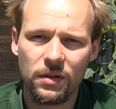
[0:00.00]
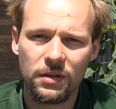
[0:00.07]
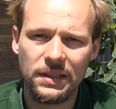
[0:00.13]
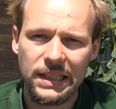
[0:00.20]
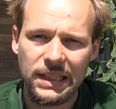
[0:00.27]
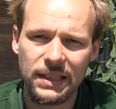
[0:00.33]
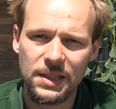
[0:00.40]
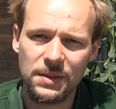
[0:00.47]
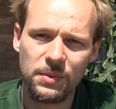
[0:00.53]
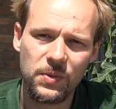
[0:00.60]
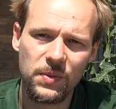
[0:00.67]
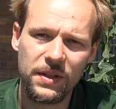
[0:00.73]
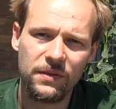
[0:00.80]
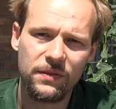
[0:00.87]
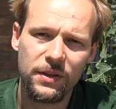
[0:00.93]
yields
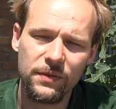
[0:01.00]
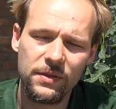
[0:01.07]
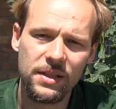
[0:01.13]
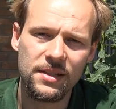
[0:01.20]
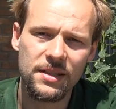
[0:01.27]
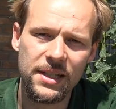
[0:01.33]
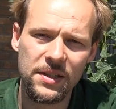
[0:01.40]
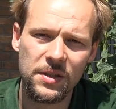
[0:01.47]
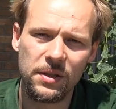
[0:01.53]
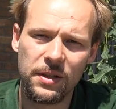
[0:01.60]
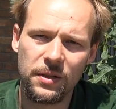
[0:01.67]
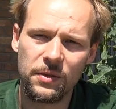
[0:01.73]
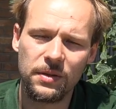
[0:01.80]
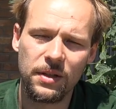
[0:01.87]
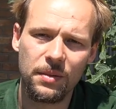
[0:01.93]
between 50 and 60
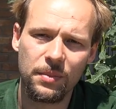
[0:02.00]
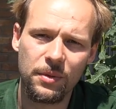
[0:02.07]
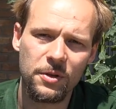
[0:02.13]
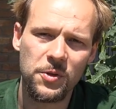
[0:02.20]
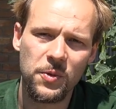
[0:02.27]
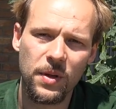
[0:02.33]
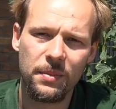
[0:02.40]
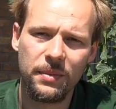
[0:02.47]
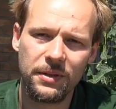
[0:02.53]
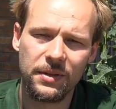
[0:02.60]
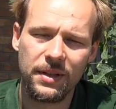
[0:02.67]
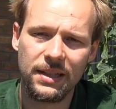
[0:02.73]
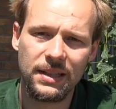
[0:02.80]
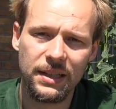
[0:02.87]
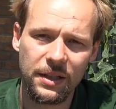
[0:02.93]
kilograms per square meter
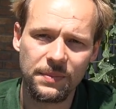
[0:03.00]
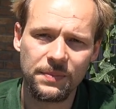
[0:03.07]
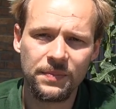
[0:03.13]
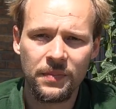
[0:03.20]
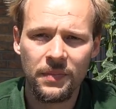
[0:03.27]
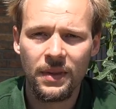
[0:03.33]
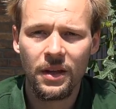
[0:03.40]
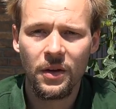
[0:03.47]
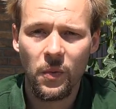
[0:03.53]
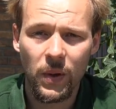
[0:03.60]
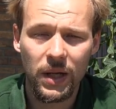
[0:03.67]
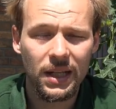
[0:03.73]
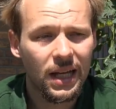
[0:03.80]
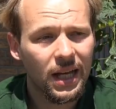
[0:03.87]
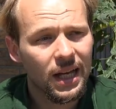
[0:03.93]
and year.
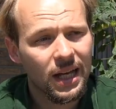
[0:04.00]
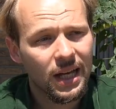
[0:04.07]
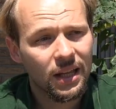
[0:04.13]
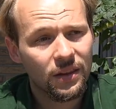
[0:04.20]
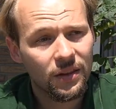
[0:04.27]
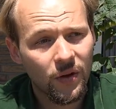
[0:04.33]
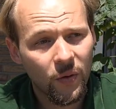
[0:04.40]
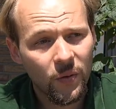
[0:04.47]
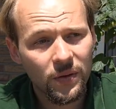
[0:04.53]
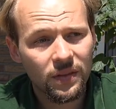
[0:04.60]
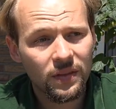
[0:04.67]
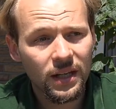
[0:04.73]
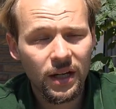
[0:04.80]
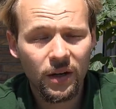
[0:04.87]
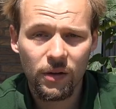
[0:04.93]
Well, though
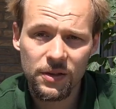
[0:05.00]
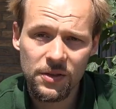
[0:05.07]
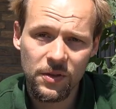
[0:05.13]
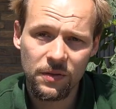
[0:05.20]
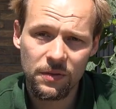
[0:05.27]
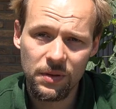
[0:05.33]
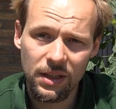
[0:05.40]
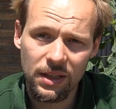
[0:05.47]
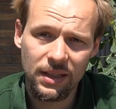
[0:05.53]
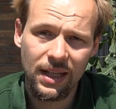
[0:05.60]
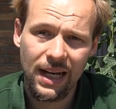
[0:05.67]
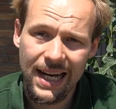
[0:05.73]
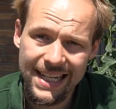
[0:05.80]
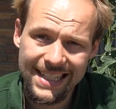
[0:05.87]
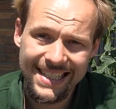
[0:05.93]
there are also really
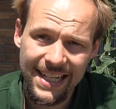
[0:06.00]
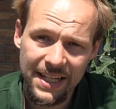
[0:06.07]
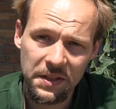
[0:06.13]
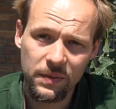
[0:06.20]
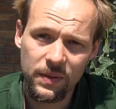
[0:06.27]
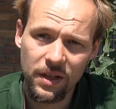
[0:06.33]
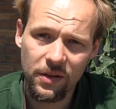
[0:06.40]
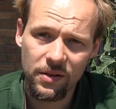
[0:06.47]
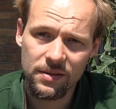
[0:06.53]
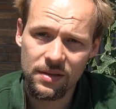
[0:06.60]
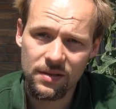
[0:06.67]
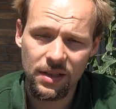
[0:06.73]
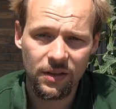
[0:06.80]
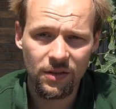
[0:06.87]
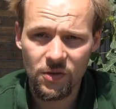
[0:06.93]
high-tech
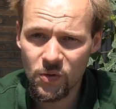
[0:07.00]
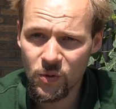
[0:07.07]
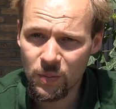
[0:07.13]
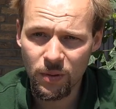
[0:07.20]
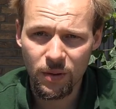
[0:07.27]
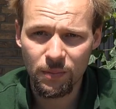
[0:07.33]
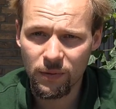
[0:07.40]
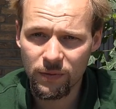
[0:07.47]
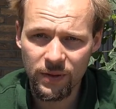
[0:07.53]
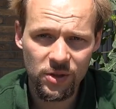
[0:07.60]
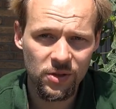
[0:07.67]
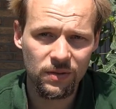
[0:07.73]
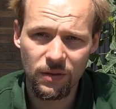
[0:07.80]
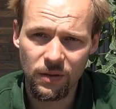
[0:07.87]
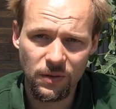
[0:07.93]
greenhouses and super
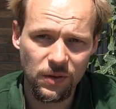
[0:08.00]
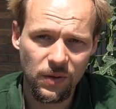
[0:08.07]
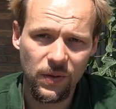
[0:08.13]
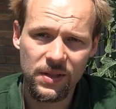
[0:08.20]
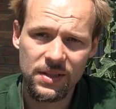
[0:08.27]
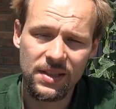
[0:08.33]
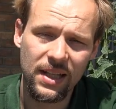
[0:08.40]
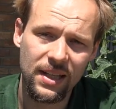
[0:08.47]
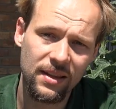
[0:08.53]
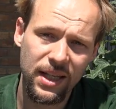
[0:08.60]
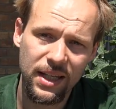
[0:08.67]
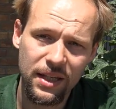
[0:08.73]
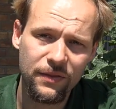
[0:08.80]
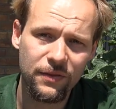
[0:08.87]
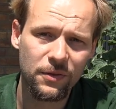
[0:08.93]
professional growers, and
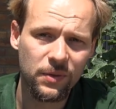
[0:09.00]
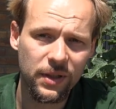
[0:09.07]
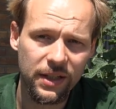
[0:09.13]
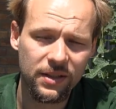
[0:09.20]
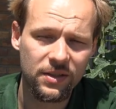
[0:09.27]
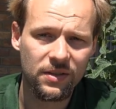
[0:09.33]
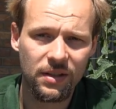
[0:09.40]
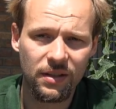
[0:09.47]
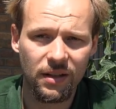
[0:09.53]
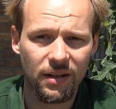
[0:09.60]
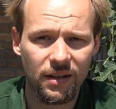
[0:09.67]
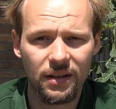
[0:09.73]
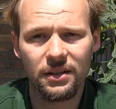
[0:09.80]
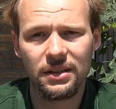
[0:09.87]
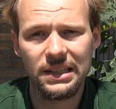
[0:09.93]
they even reach
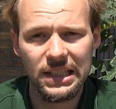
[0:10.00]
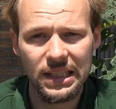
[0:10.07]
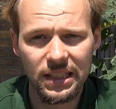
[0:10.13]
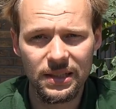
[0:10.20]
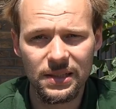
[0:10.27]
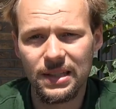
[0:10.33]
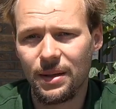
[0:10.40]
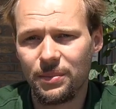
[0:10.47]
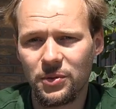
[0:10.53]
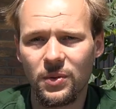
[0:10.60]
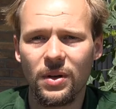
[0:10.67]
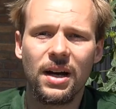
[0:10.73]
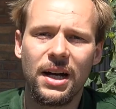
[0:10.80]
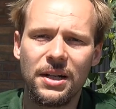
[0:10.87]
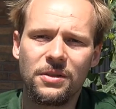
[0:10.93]
yields up to
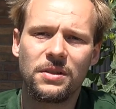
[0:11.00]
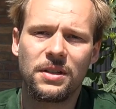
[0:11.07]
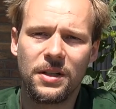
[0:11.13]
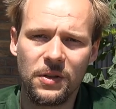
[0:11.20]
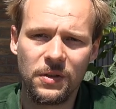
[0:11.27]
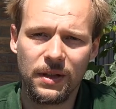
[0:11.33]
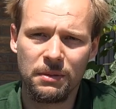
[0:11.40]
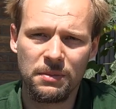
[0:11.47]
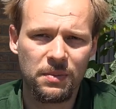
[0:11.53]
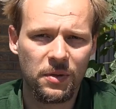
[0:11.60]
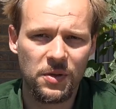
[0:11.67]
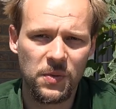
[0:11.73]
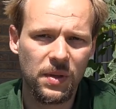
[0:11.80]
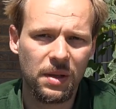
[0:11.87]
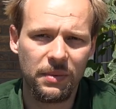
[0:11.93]
100 kilograms per
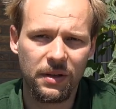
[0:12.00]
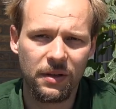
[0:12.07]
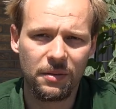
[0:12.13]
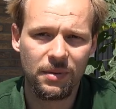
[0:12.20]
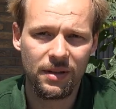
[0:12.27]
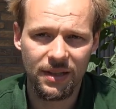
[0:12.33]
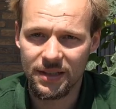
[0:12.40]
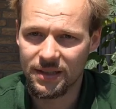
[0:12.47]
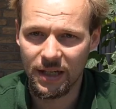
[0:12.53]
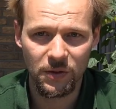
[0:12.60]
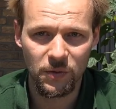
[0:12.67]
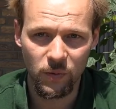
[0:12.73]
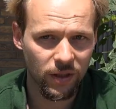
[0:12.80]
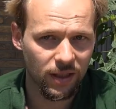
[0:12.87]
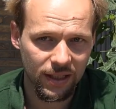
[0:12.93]
square meter, but that's like
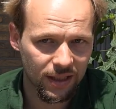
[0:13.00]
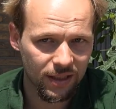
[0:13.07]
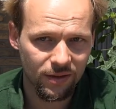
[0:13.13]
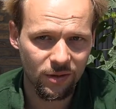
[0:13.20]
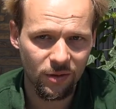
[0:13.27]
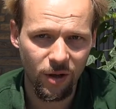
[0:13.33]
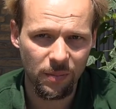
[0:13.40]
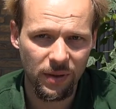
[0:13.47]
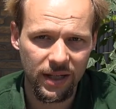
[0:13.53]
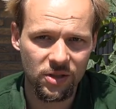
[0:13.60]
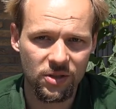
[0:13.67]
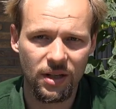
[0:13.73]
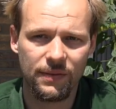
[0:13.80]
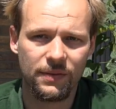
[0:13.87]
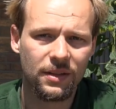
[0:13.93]
really top
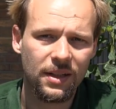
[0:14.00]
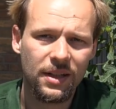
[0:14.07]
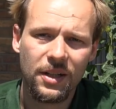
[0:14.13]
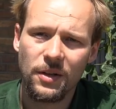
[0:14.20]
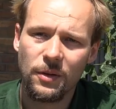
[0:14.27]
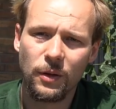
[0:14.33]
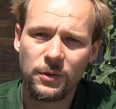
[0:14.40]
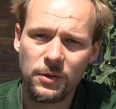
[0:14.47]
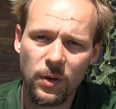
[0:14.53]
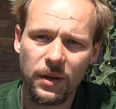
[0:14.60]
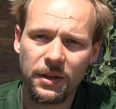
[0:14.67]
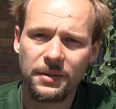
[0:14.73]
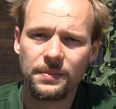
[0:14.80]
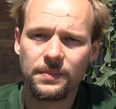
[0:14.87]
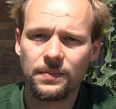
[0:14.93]
edge level of
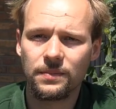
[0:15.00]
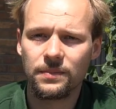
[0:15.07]
growing.